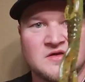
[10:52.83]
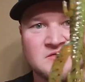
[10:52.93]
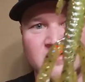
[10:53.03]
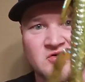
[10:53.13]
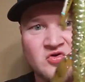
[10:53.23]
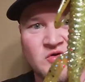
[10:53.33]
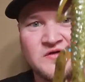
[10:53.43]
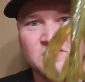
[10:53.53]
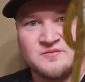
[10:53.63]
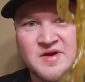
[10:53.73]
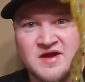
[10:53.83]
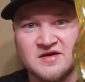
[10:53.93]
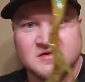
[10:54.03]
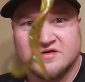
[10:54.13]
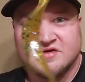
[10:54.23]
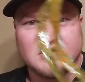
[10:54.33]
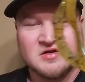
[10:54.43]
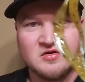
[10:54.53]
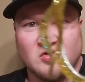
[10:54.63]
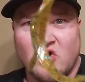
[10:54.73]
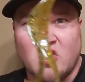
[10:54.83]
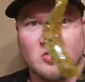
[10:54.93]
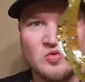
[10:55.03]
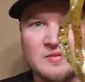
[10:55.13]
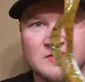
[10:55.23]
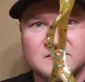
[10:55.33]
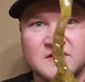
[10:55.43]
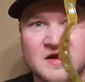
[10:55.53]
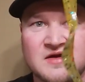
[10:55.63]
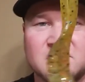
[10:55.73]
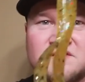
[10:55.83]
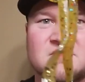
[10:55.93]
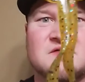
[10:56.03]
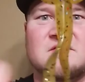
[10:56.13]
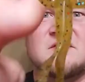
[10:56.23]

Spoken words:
Little creature bait, long ribbon tails,